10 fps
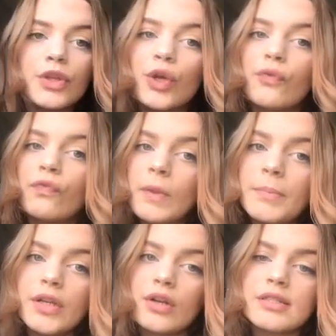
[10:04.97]
You're
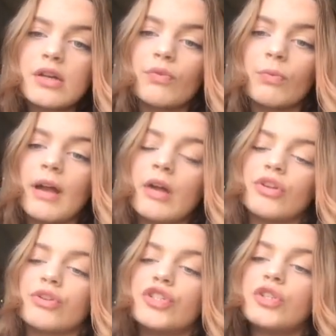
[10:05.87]
flipping yourself
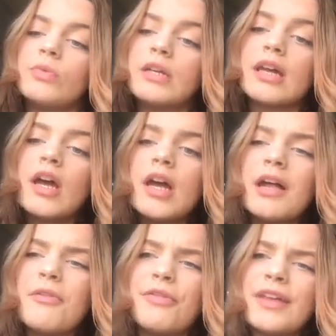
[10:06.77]
around, you're doing
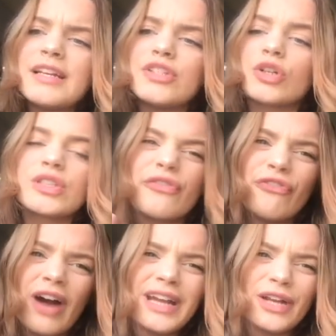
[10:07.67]
things, you're
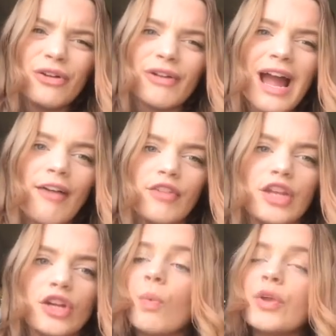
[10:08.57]
defying
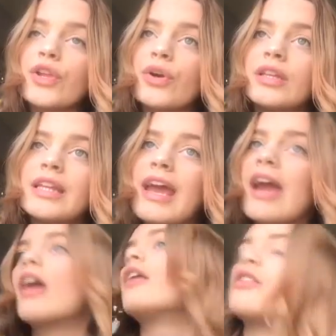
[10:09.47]
gravity. When you're in the
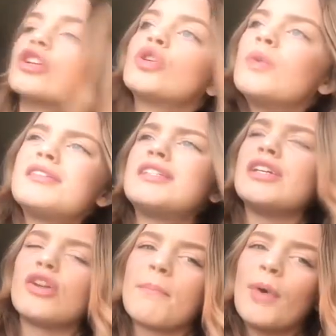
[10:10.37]
air and you're
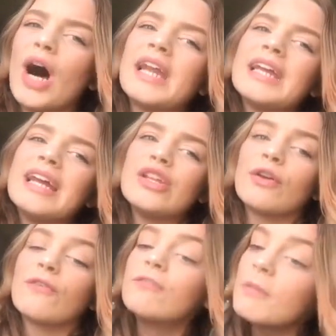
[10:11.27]
twisting your body and
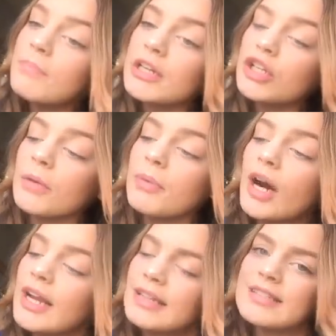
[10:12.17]
you're flipping your
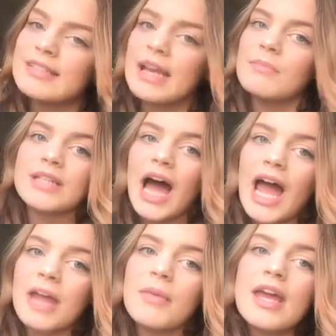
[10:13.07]
body at the same
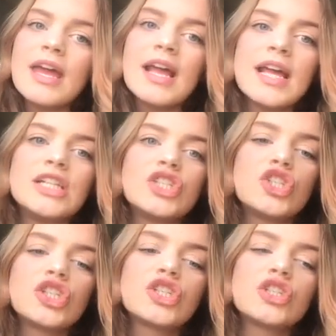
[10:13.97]
time, it's
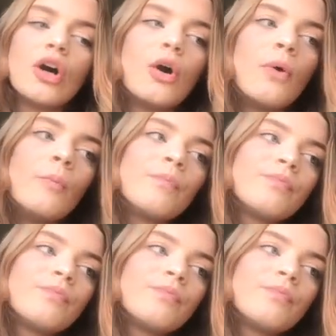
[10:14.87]
just so